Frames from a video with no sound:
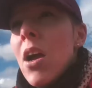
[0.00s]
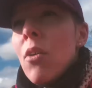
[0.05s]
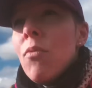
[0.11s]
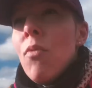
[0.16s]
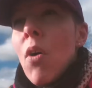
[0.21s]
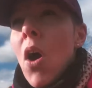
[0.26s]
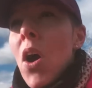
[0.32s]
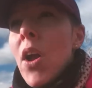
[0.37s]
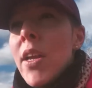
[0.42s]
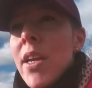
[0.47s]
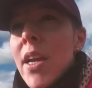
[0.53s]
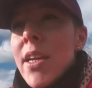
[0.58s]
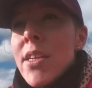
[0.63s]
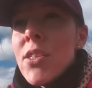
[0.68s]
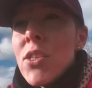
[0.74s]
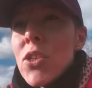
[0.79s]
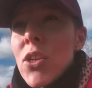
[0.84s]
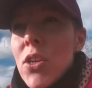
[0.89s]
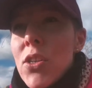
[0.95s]
Roy
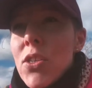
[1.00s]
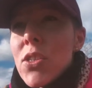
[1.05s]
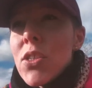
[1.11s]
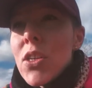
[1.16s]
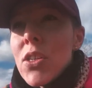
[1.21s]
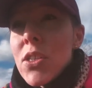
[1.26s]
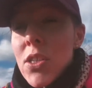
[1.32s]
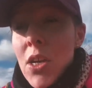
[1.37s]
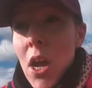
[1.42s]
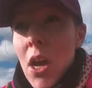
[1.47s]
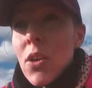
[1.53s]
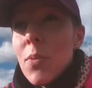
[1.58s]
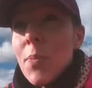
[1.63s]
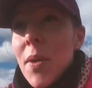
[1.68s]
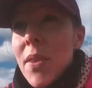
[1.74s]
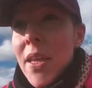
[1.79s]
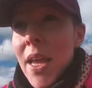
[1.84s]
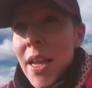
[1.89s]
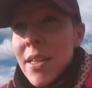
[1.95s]
is just turned
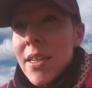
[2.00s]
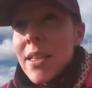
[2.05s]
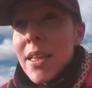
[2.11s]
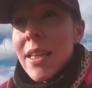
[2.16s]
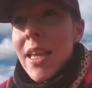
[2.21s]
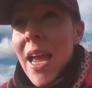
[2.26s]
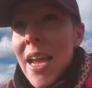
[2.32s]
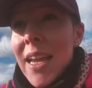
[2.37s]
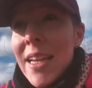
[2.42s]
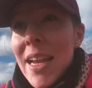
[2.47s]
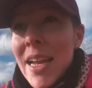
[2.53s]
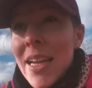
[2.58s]
up at the end of the lane.